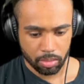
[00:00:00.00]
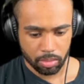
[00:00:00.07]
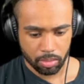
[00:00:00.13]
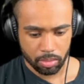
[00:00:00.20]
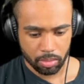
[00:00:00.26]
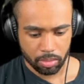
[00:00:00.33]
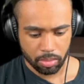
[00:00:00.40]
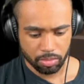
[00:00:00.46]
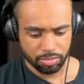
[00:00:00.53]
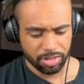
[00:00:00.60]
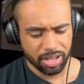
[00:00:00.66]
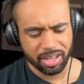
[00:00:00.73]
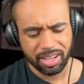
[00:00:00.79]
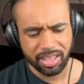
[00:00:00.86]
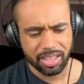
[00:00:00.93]
found.
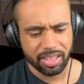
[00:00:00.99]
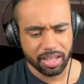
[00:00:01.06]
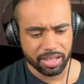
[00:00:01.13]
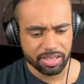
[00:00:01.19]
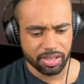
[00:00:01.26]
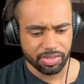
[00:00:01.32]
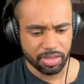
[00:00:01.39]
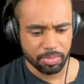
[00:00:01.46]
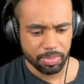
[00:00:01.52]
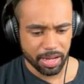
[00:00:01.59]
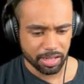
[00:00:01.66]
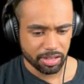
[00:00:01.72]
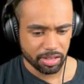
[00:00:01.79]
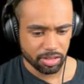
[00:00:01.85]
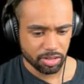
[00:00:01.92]
Really? As if the
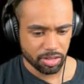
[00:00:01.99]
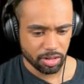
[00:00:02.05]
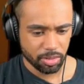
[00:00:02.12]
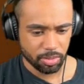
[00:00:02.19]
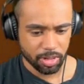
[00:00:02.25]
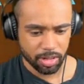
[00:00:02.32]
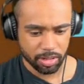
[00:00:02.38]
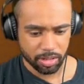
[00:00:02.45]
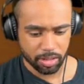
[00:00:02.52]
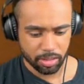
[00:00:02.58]
magnet is gonna work.